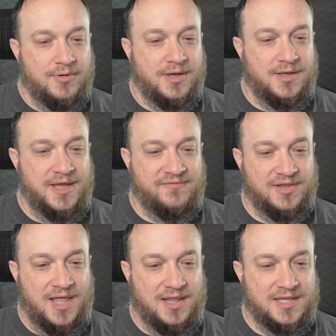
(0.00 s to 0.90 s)
have a
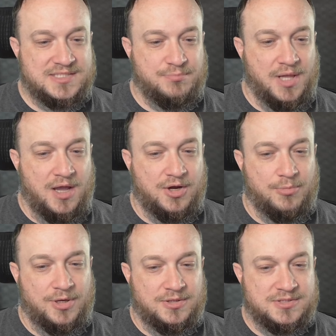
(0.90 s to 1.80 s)
lot less blocker
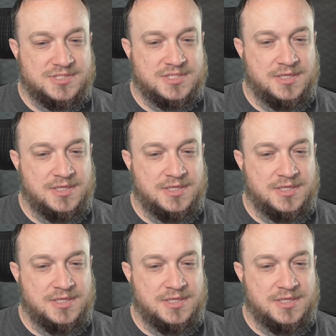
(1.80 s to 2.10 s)
balls.